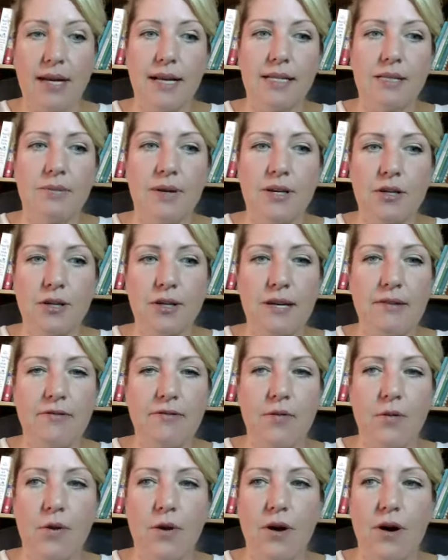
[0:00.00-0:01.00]
especially
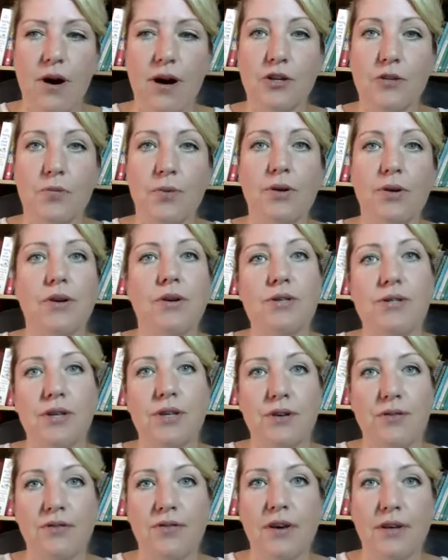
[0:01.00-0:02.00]
for entrepreneurs that
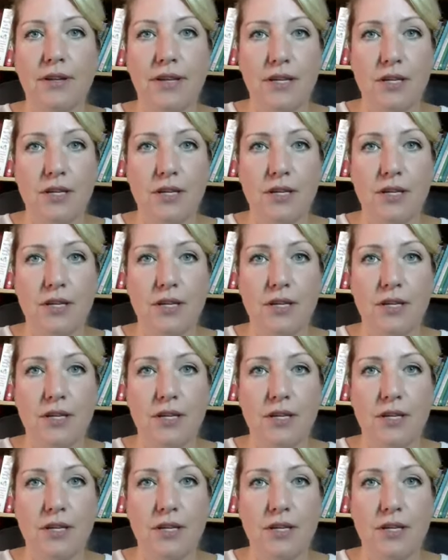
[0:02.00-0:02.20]
are fairly